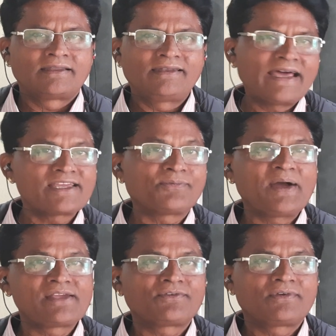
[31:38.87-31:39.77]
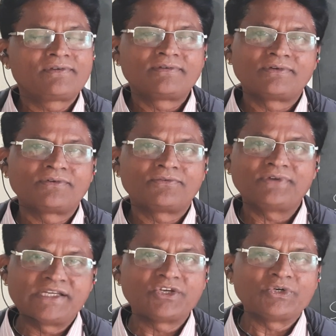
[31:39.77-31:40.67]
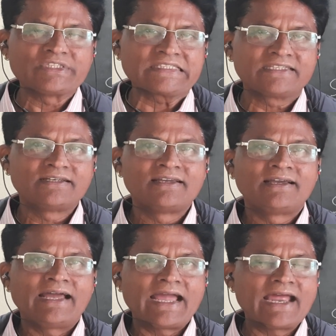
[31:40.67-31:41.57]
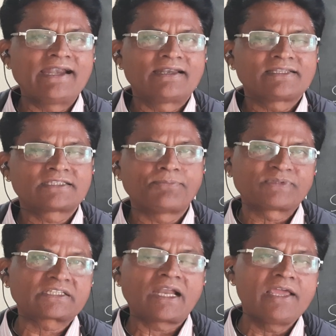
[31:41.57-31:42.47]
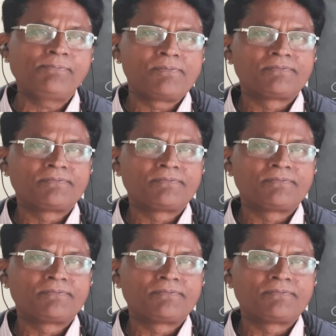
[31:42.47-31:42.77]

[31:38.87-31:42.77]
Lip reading: like my videos and subscribe